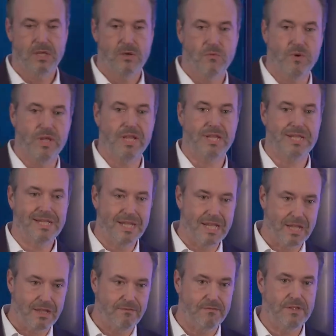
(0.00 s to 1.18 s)
We
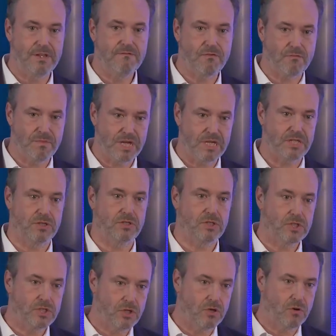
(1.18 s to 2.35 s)
gave the information
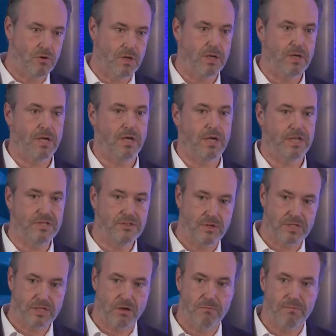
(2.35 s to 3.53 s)
so
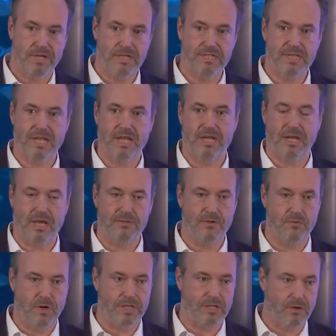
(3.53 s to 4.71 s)
insurance companies can
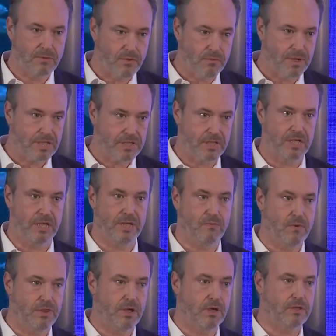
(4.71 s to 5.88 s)
underwrite automatically
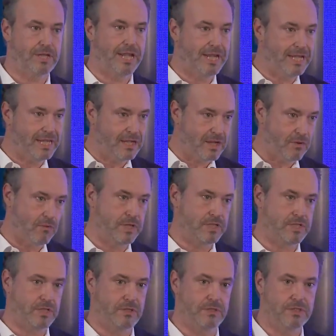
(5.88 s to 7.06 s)
without any
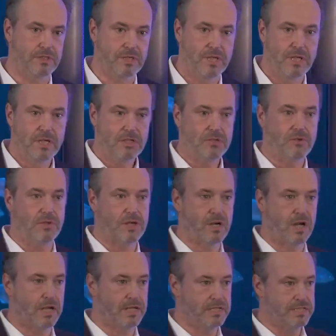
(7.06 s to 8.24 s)
questions to their
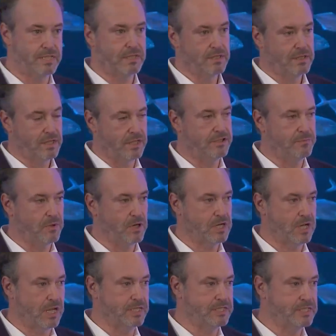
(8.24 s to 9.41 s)
clients, enterprise
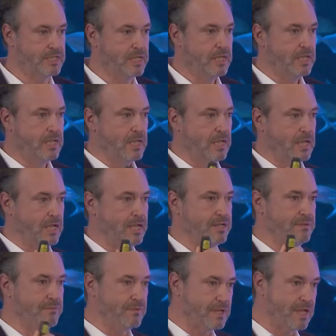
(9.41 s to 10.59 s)
clients,
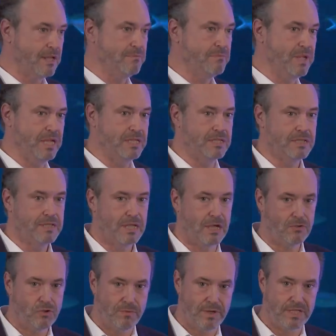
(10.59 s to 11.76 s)
and can make
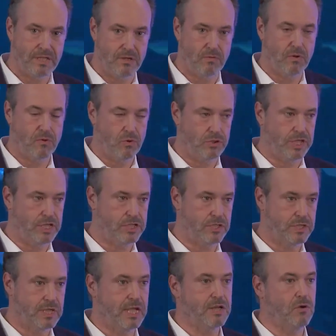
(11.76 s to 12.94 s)
automatic
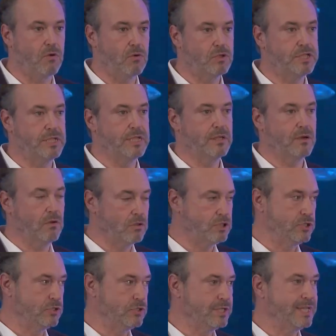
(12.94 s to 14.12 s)
quotation, and
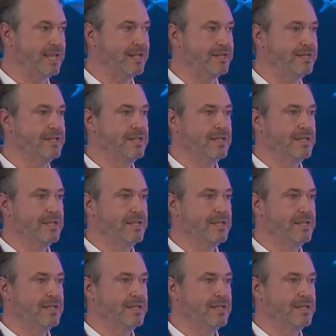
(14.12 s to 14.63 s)
also can,